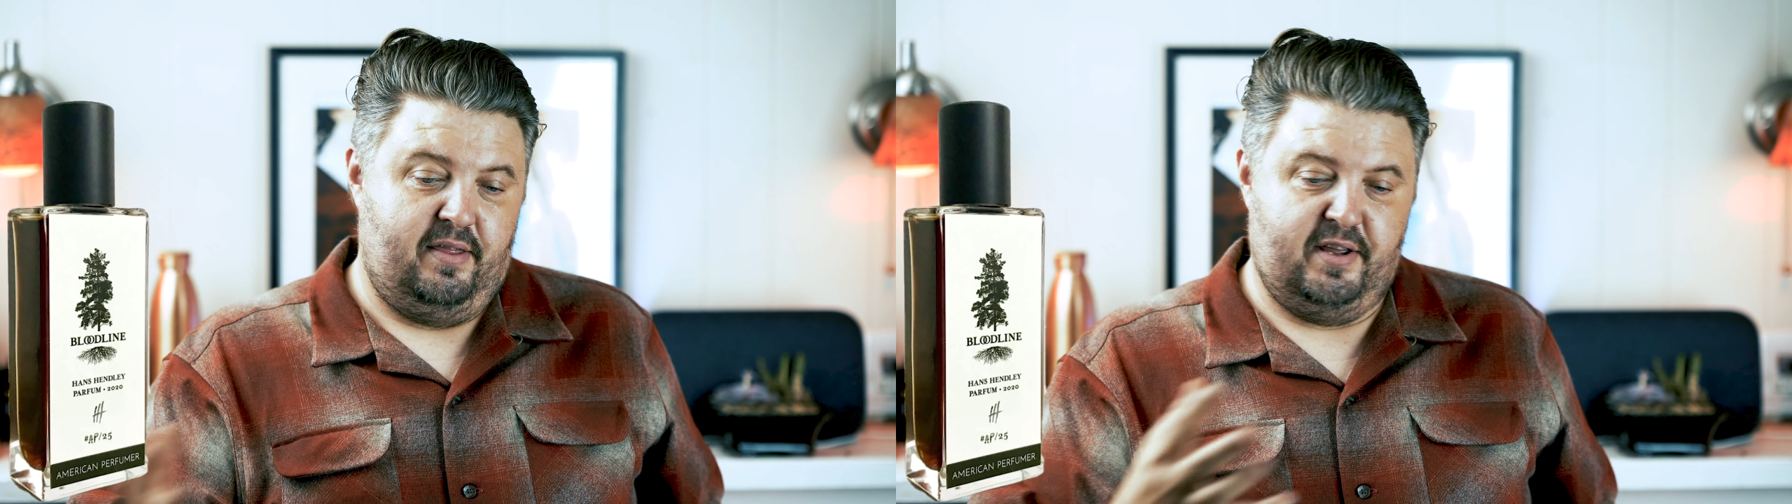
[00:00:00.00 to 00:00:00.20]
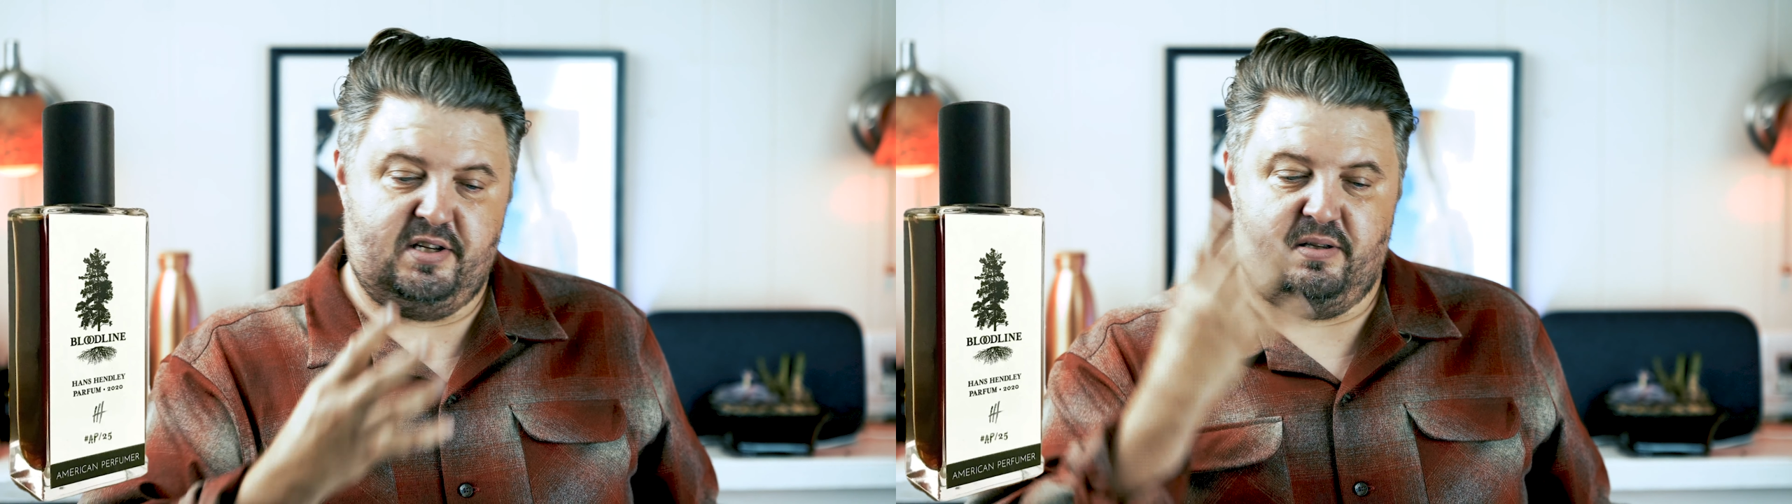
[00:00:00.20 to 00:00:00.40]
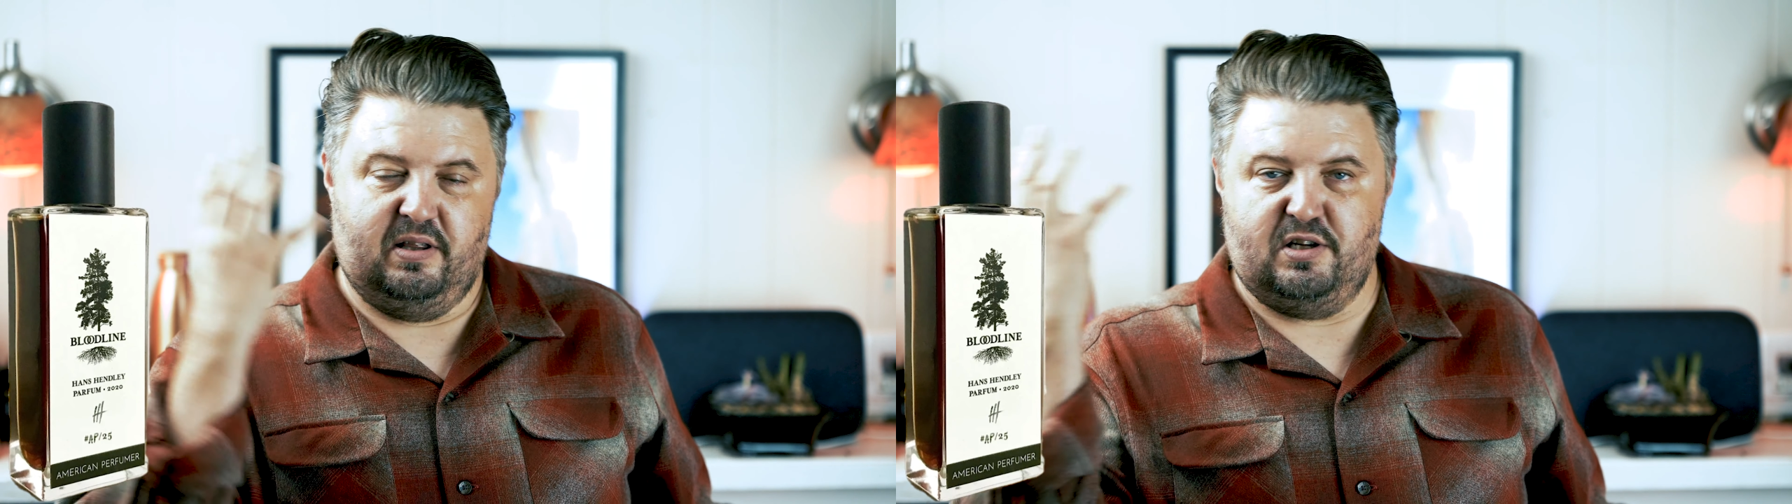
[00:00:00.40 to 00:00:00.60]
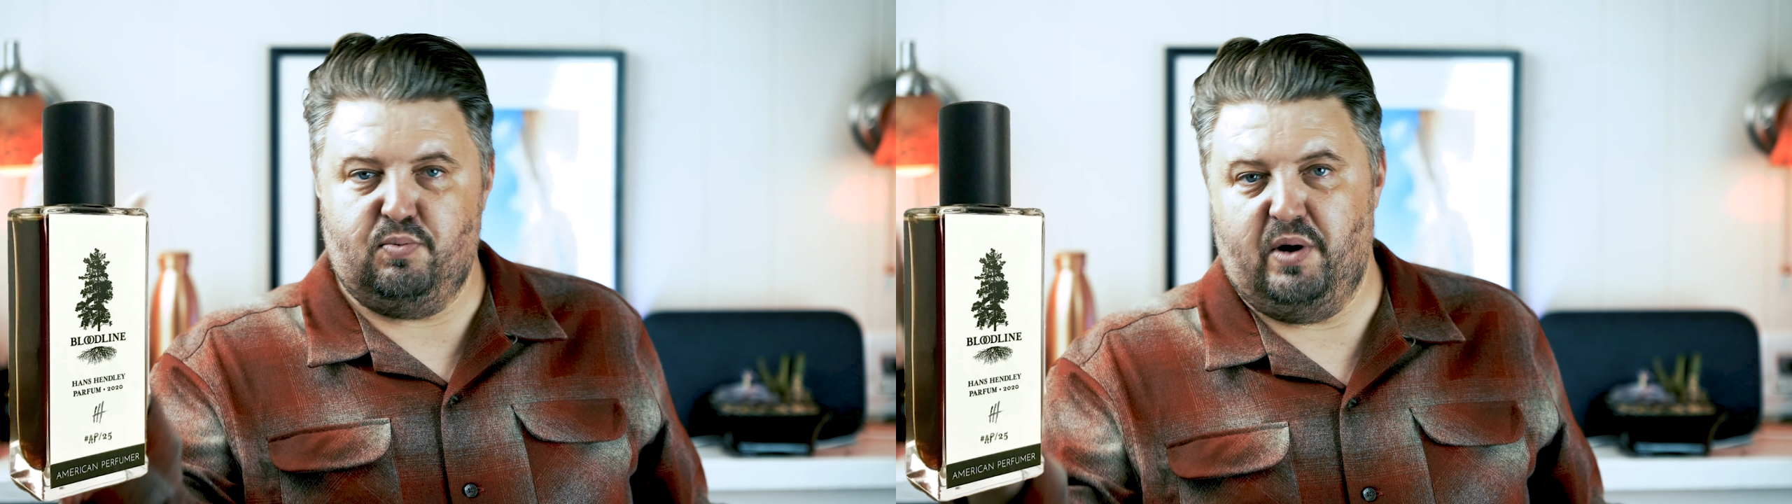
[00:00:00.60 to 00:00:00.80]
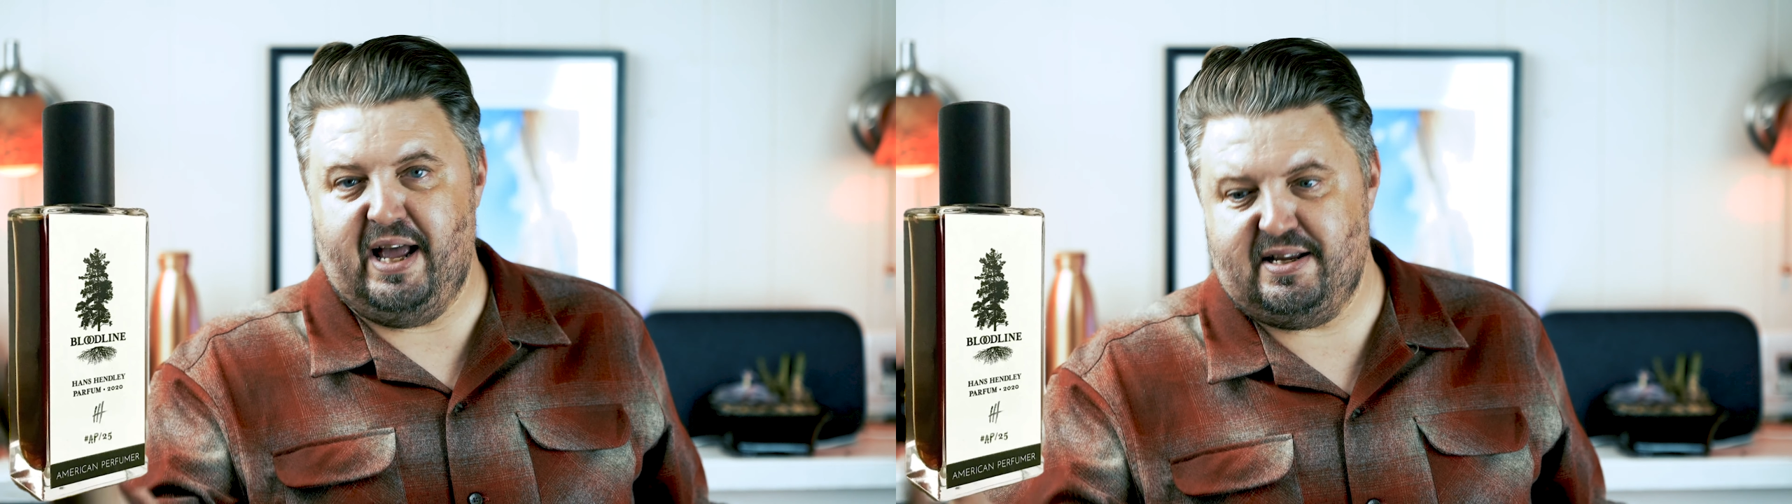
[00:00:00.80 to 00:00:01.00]
This
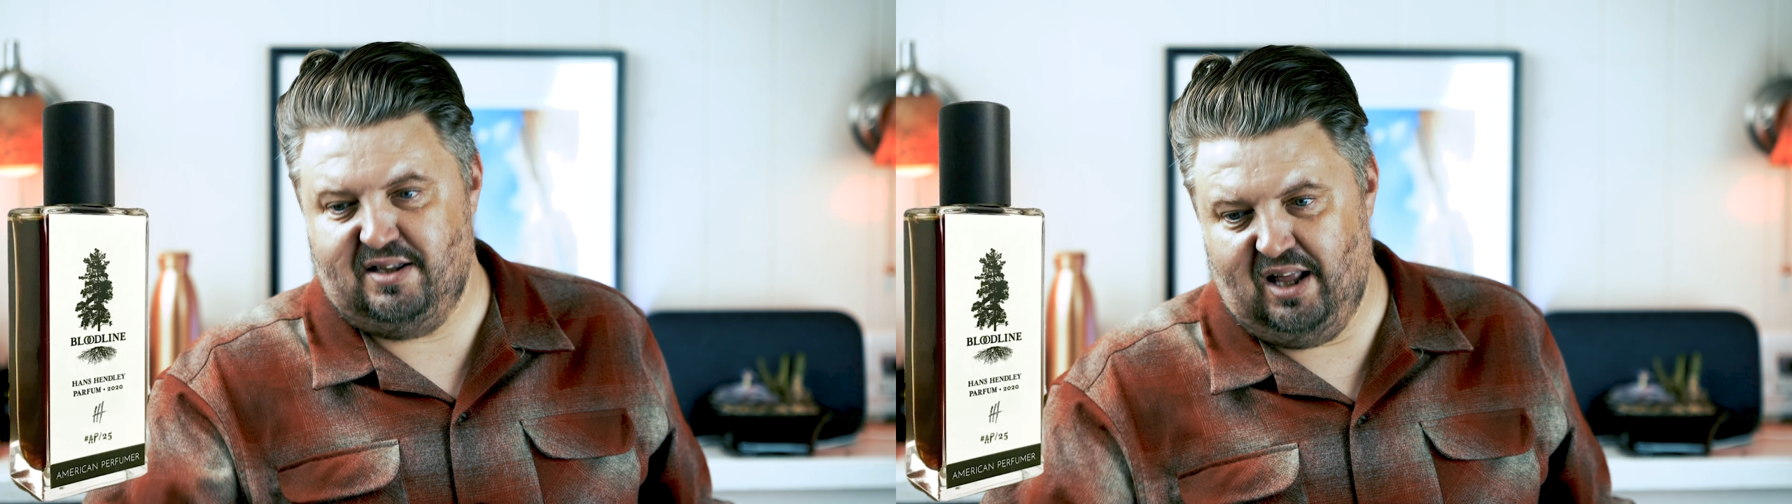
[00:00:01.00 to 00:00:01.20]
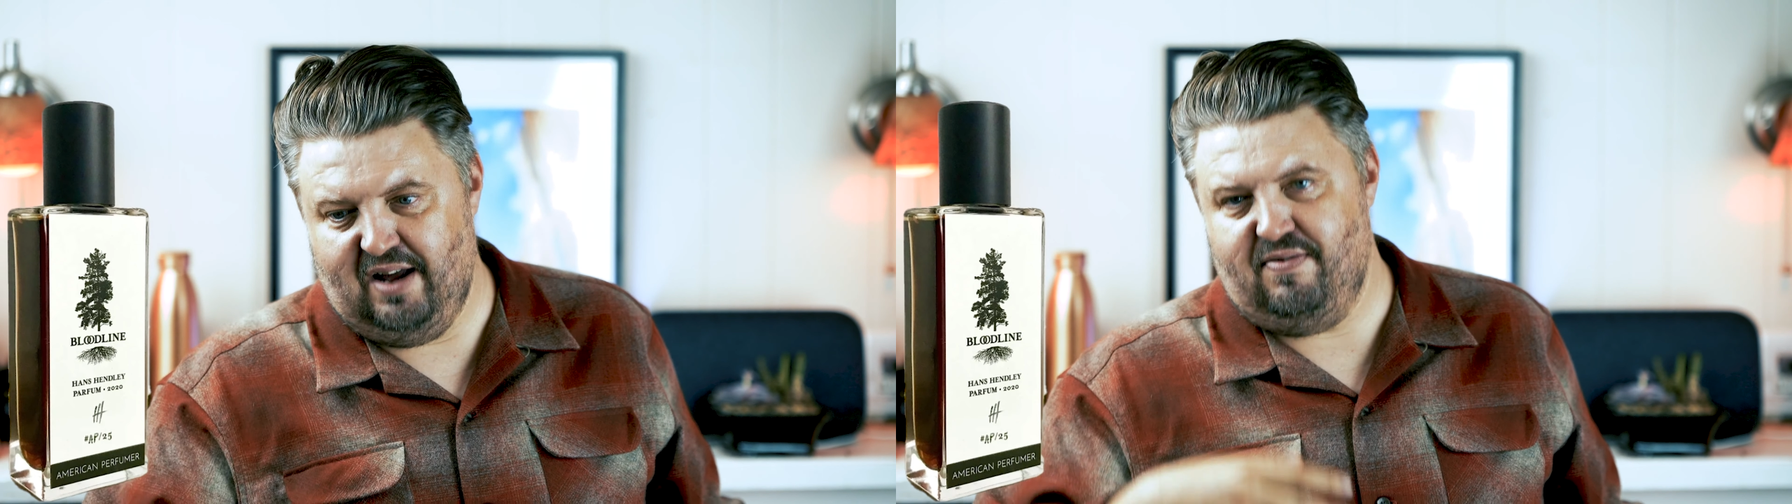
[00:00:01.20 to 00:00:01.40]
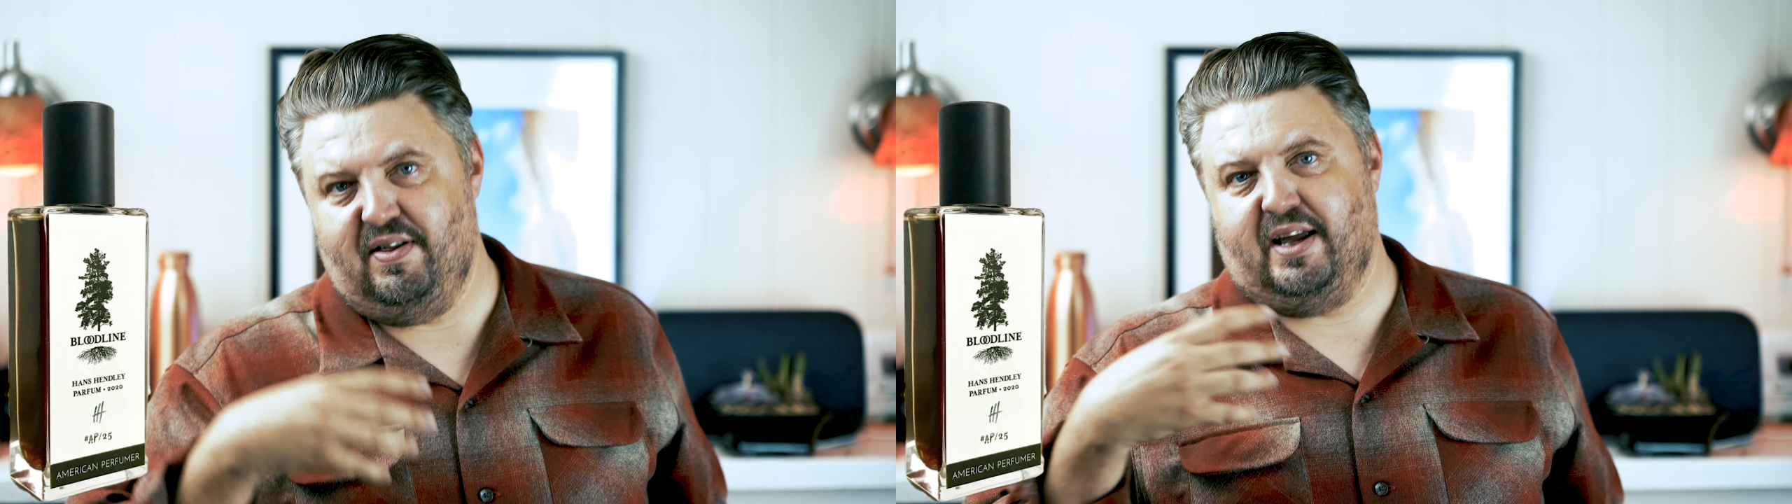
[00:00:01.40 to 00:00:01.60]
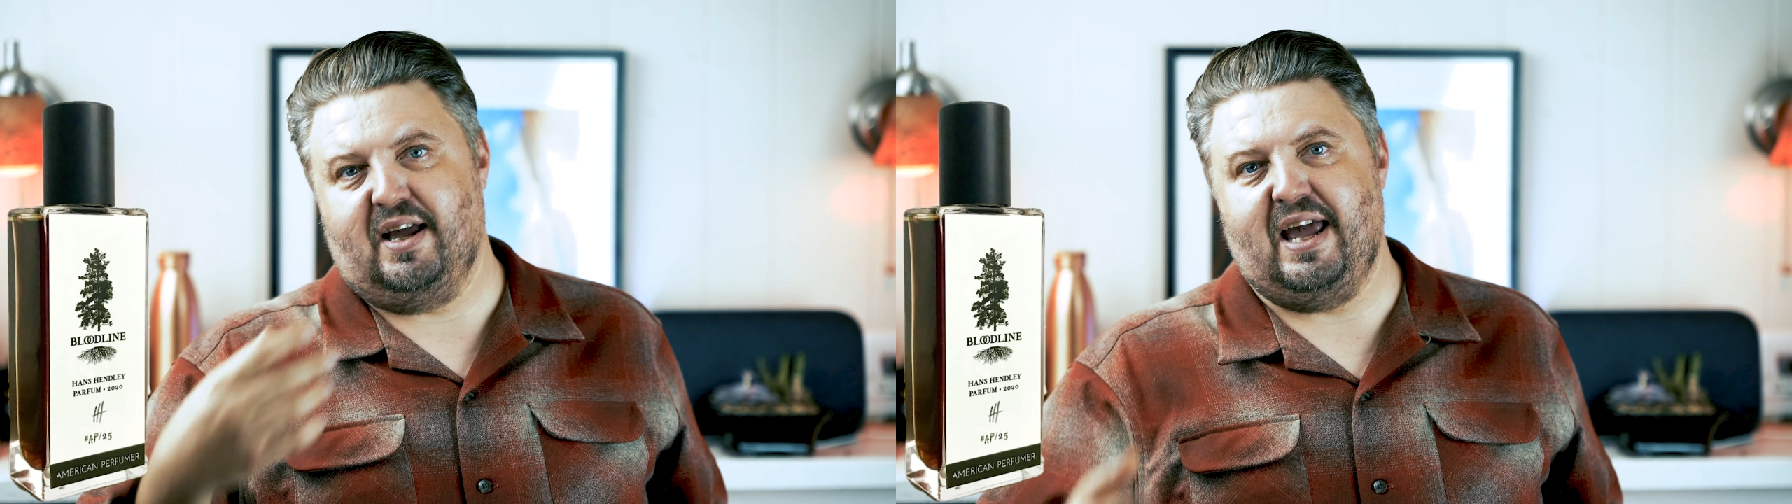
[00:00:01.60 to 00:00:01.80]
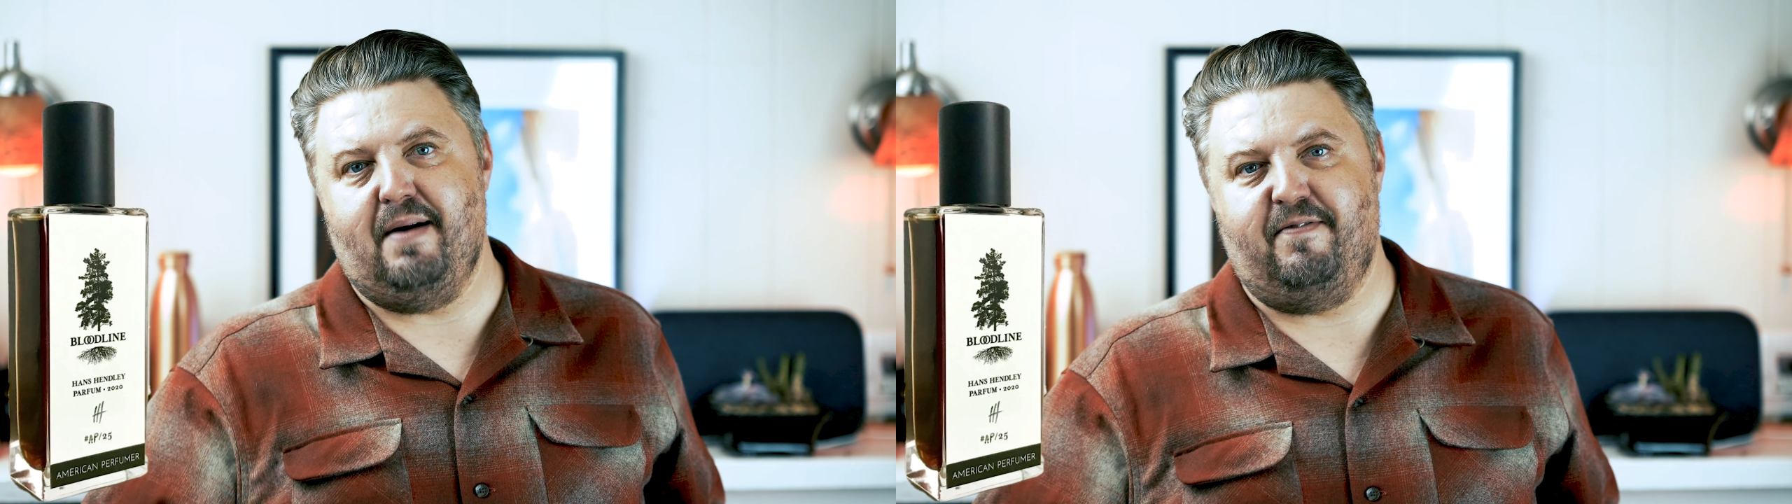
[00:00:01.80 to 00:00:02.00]
this one has life like
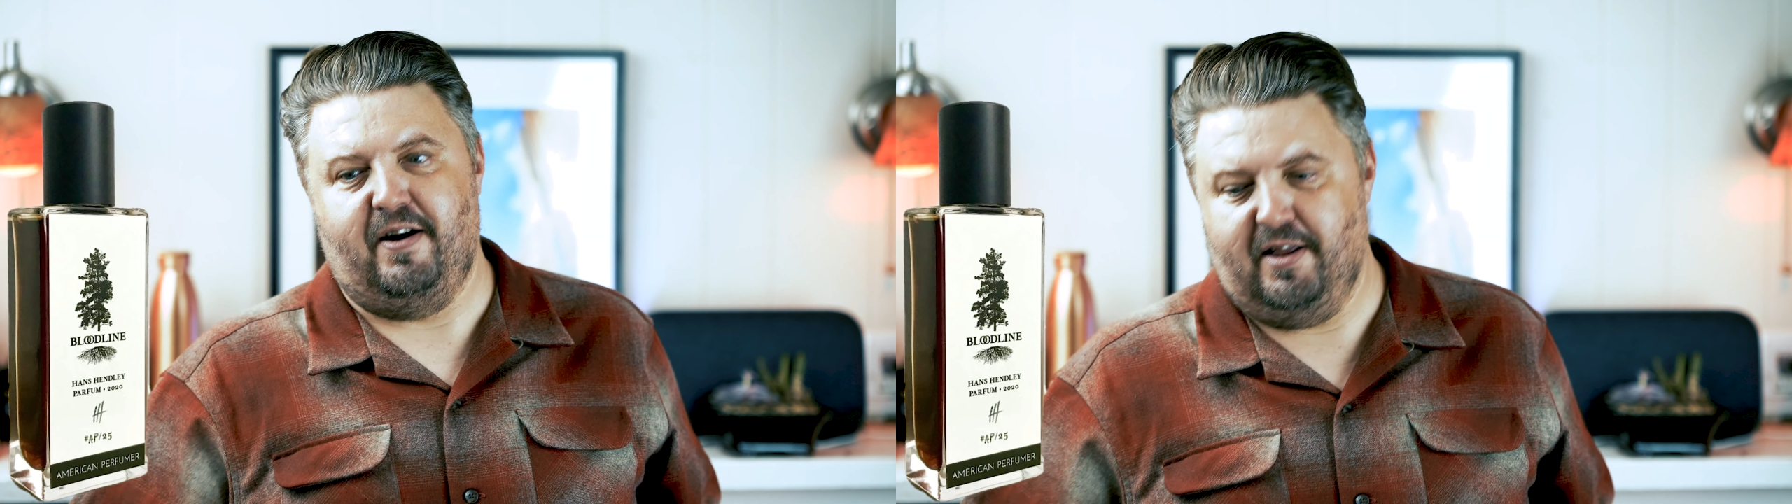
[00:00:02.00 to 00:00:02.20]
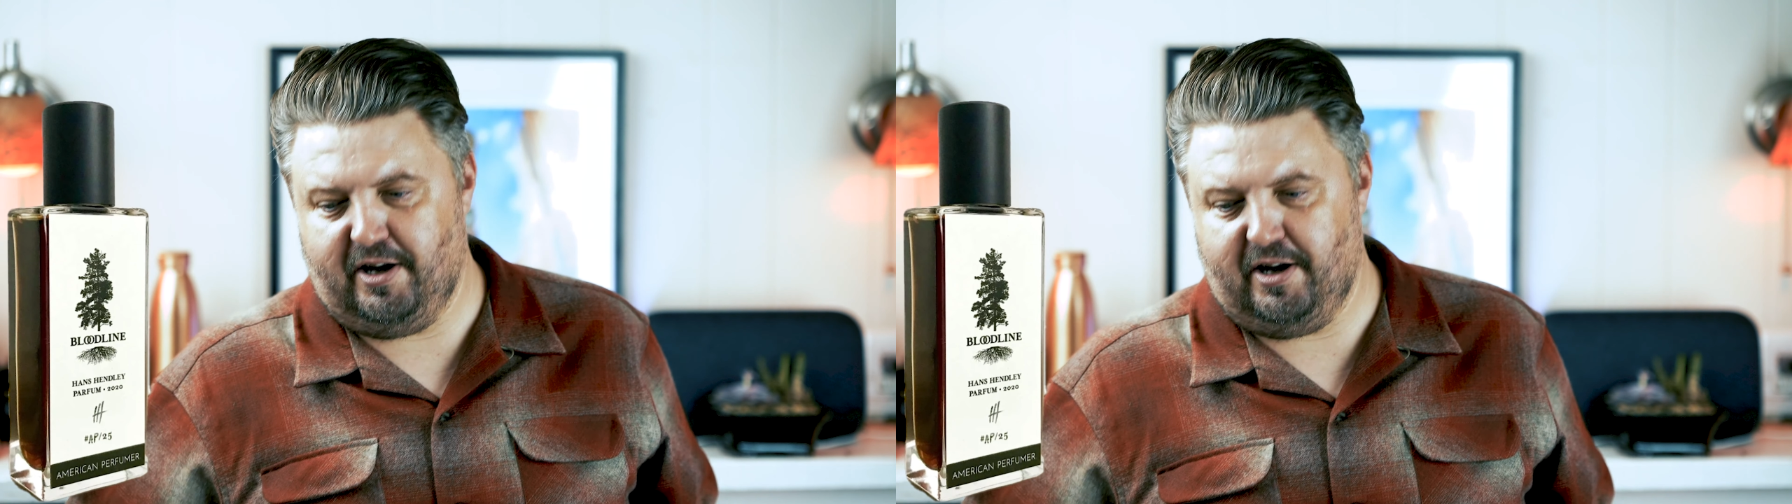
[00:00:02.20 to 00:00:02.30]
a campfire,